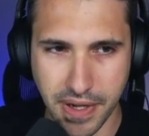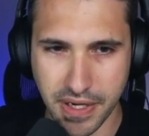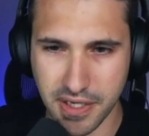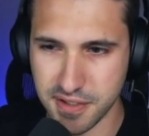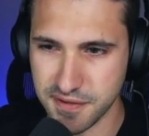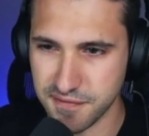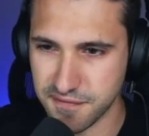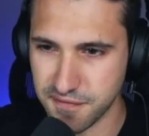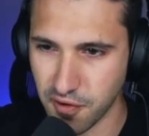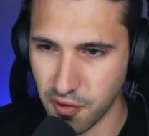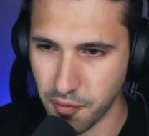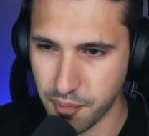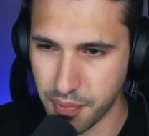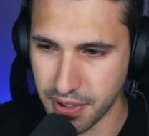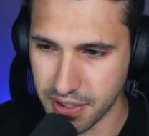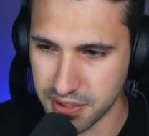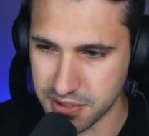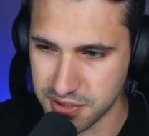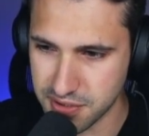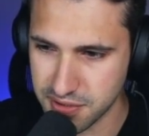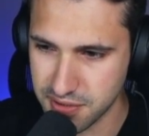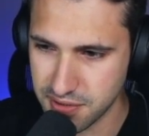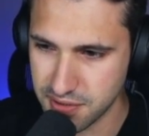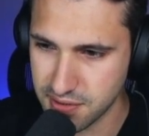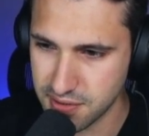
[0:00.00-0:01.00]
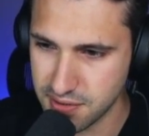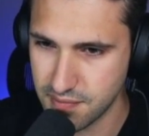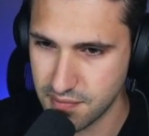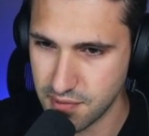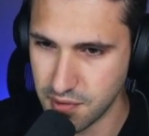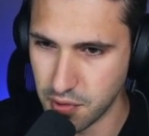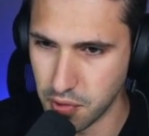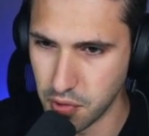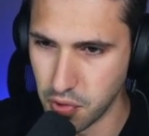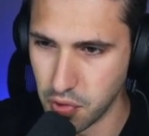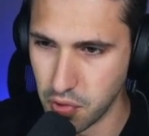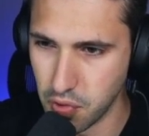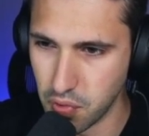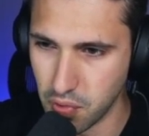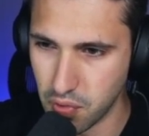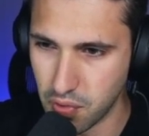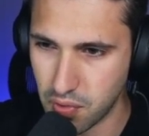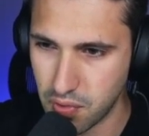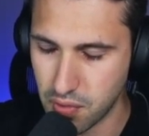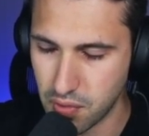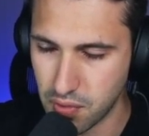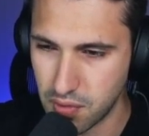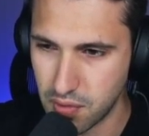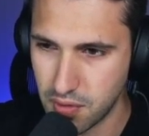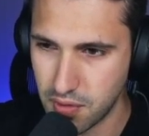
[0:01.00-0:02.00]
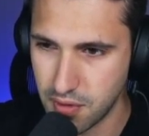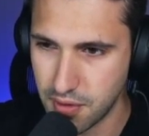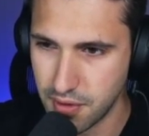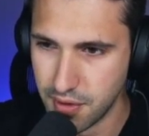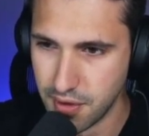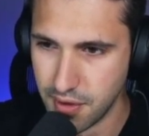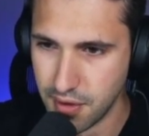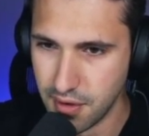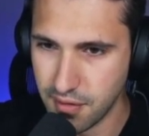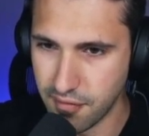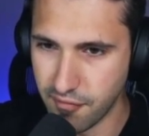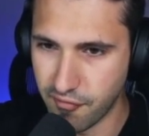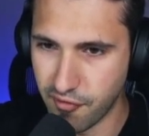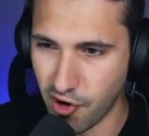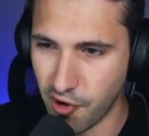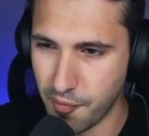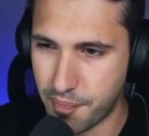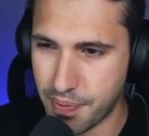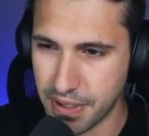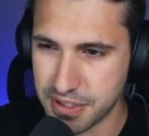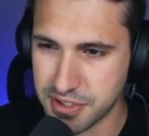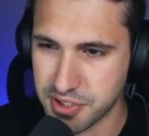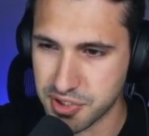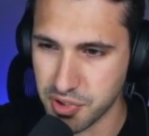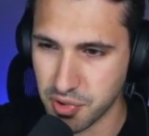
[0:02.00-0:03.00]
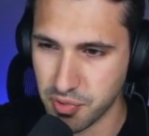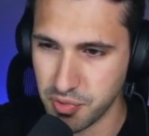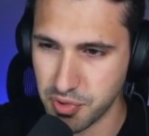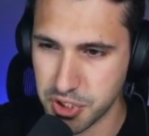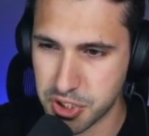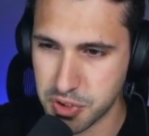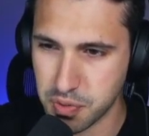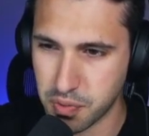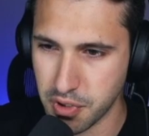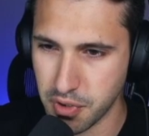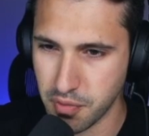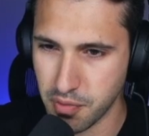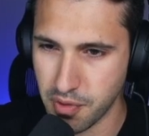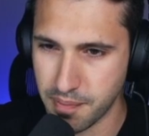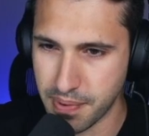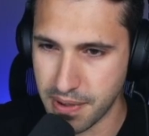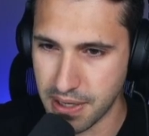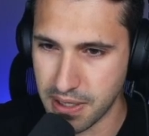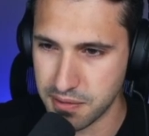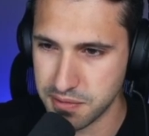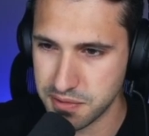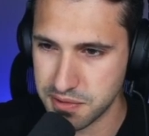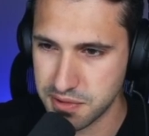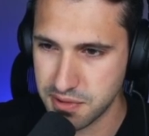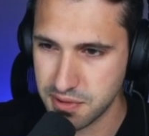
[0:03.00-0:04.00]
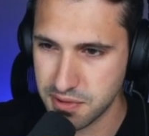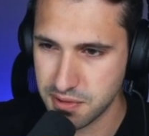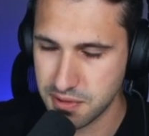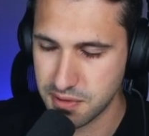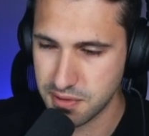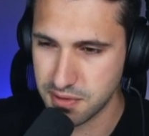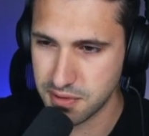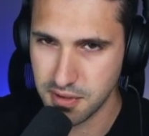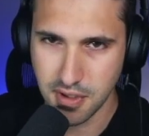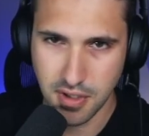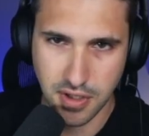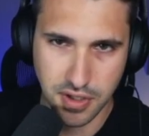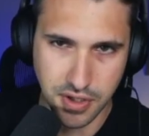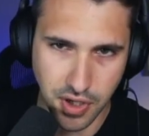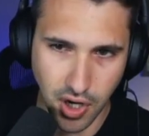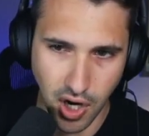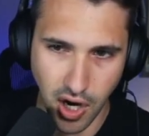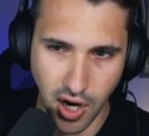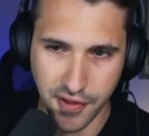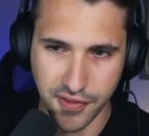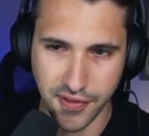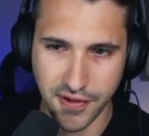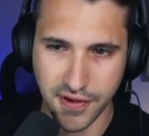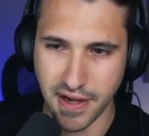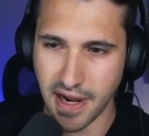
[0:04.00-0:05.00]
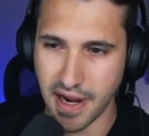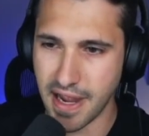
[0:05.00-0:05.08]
is Vulpix? Ooh, Vulpix is only 21 pounds. No, I think I